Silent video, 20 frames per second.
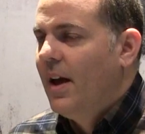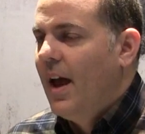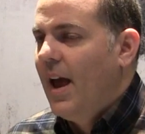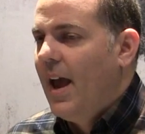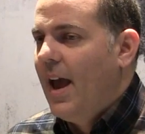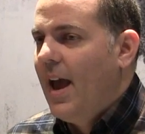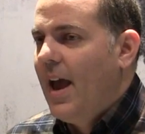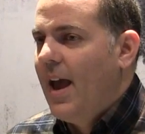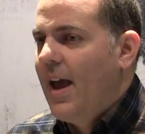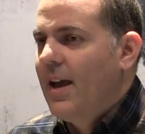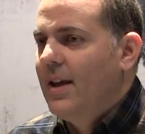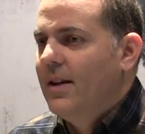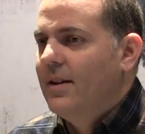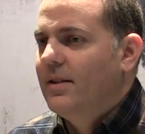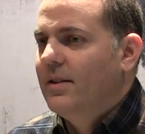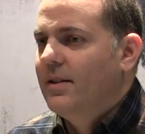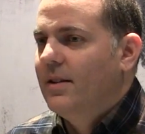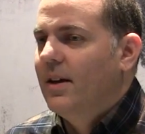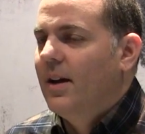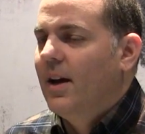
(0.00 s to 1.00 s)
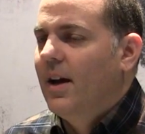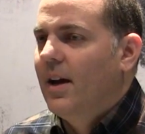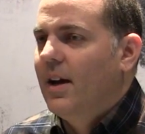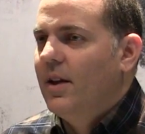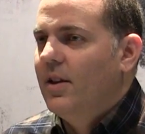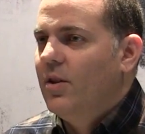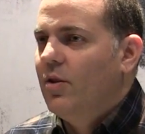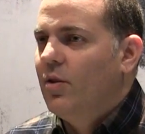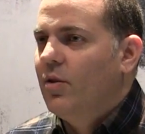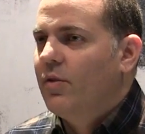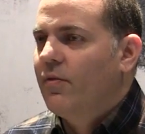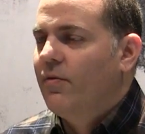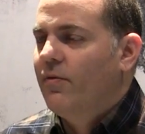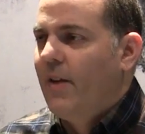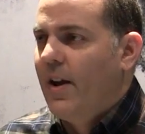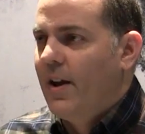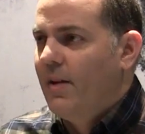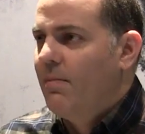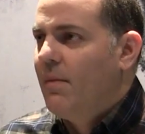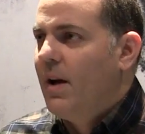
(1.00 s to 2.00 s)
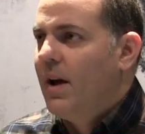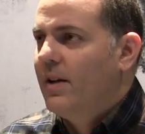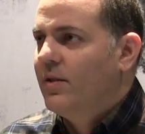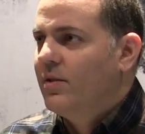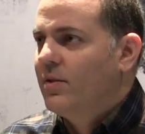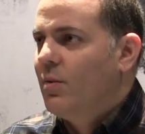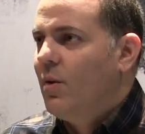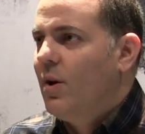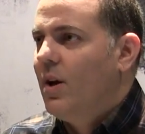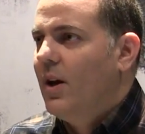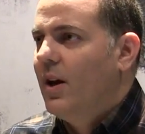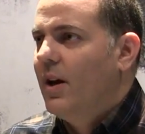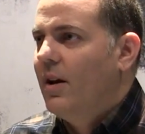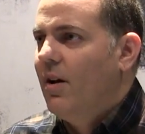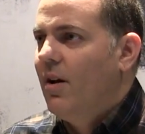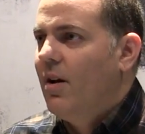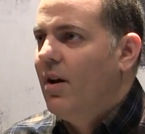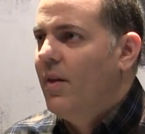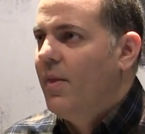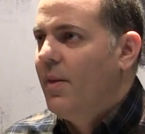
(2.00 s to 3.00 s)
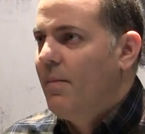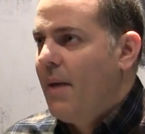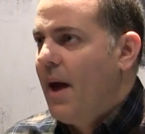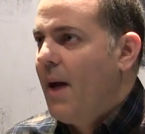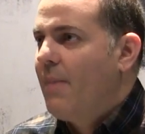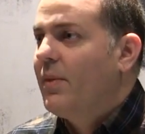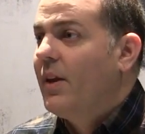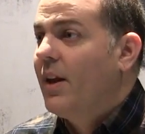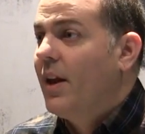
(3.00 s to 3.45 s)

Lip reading: and you'll fight my squad on the map